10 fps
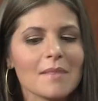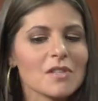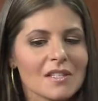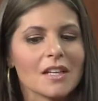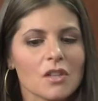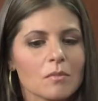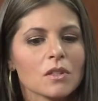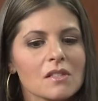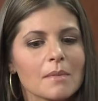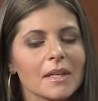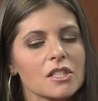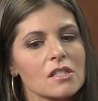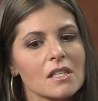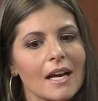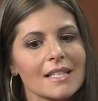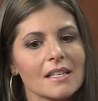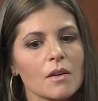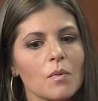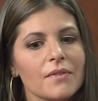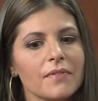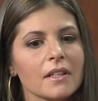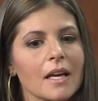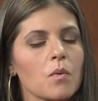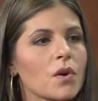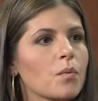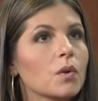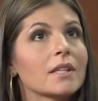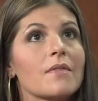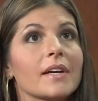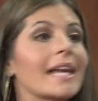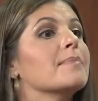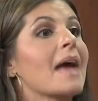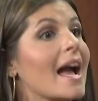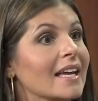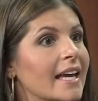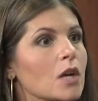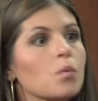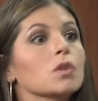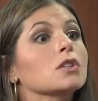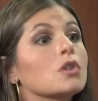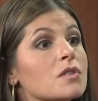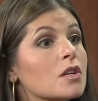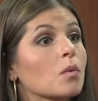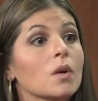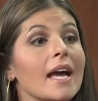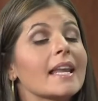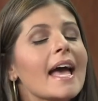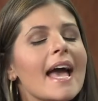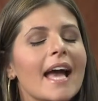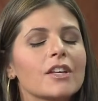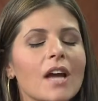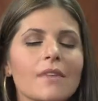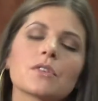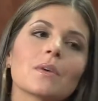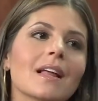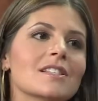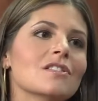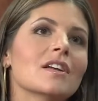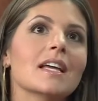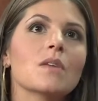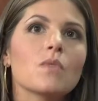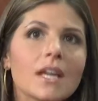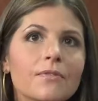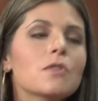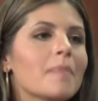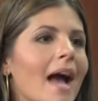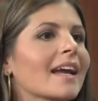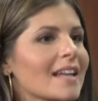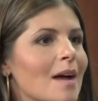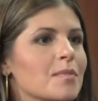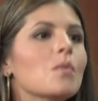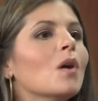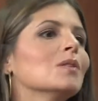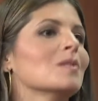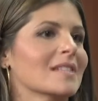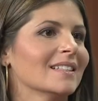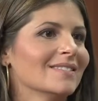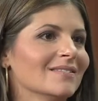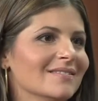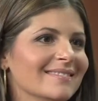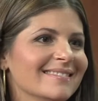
I'm using that term loosely, but just the idea that we feel like we'll never get it back again, or we'll lose it, or we'll, and you have to realize that if you back it up, you won't lose it. Right.